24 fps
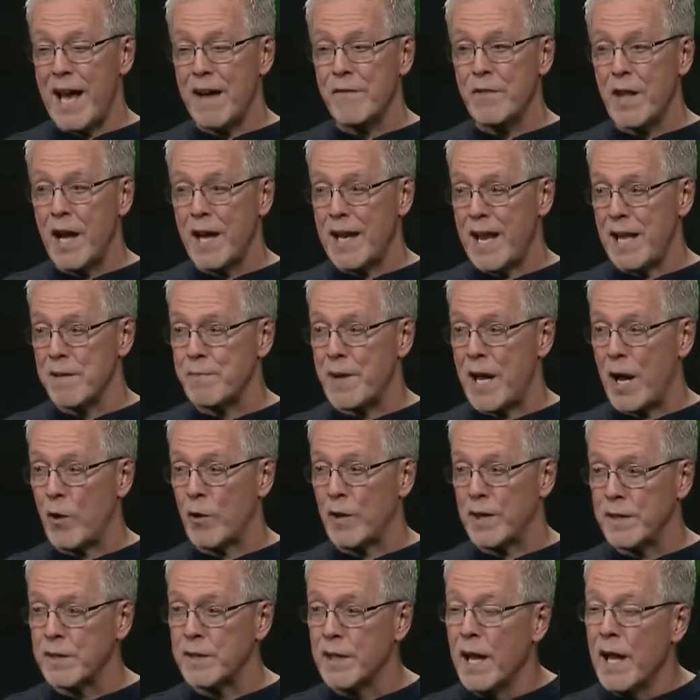They have not had
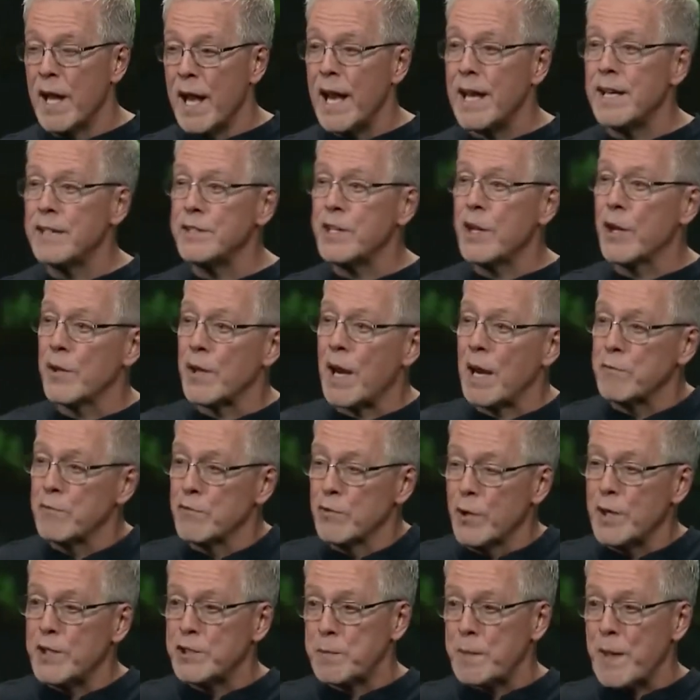power. And, and you know,
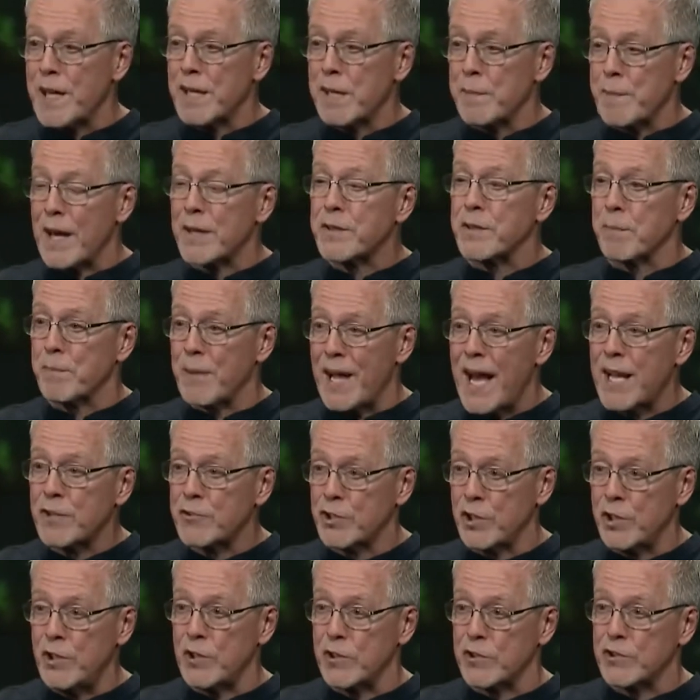I'm really speaking about the
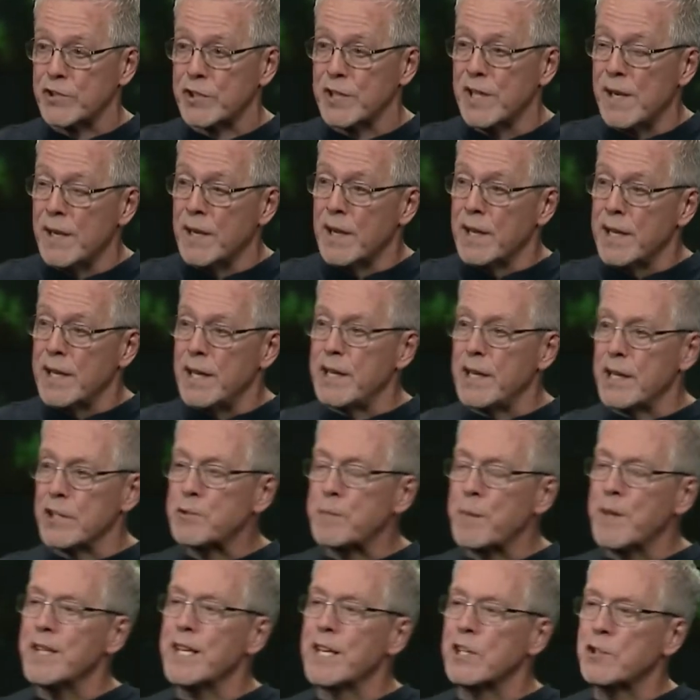black church.
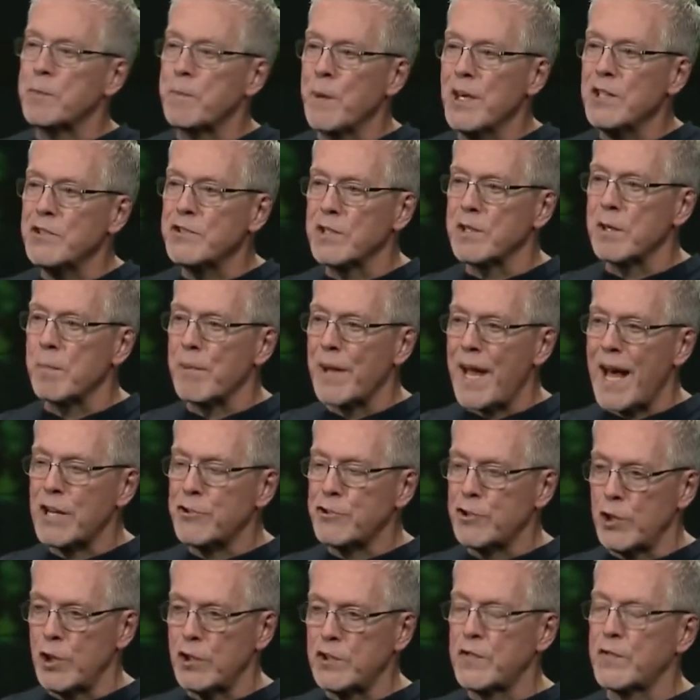It's been the experience of the
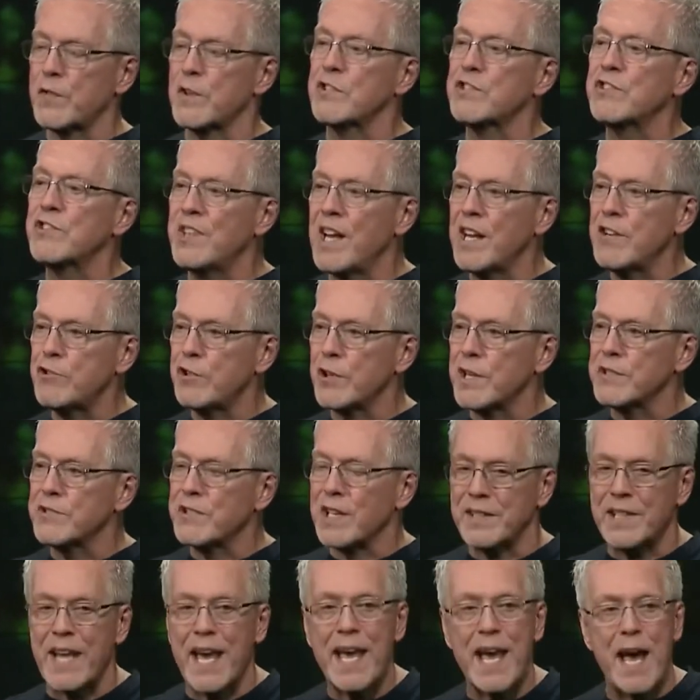black church for
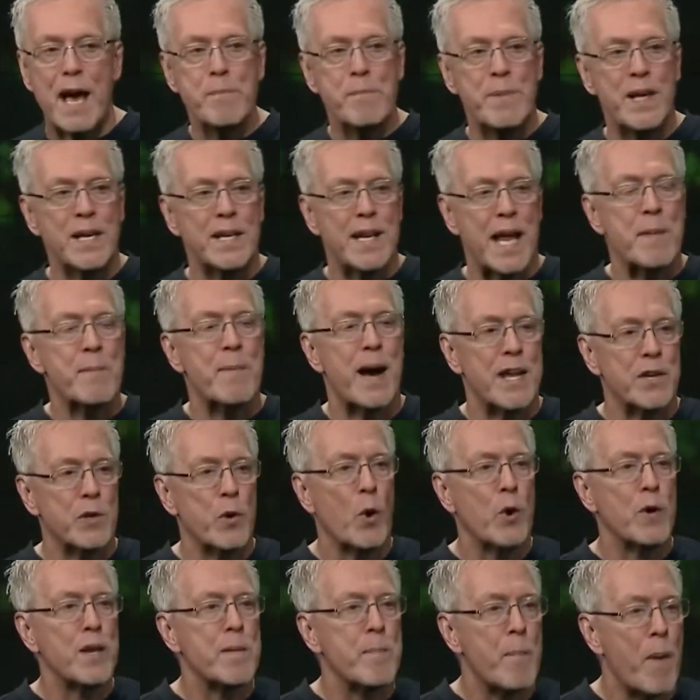centuries that they have been a
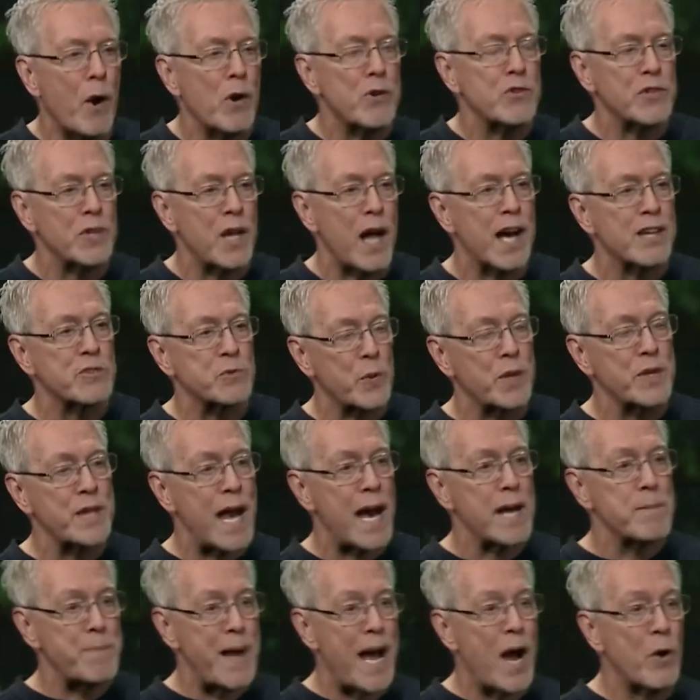minority, marginalized,
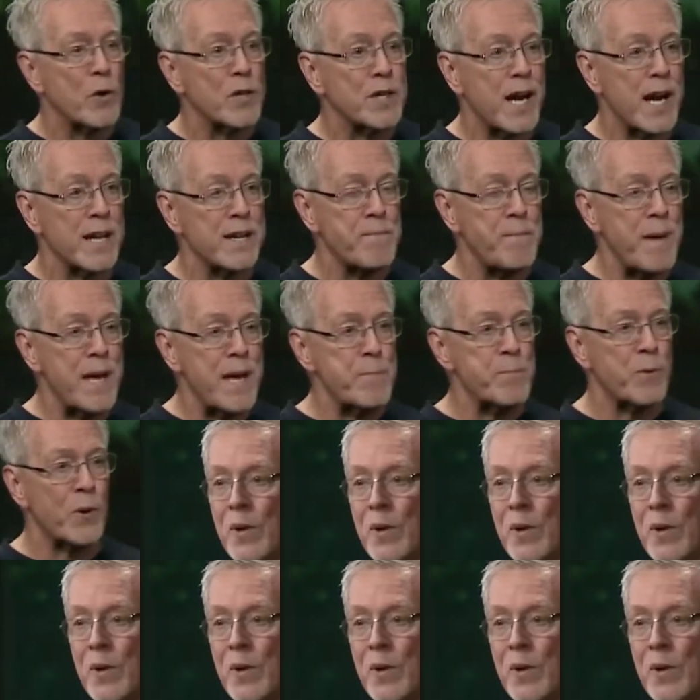without power kind of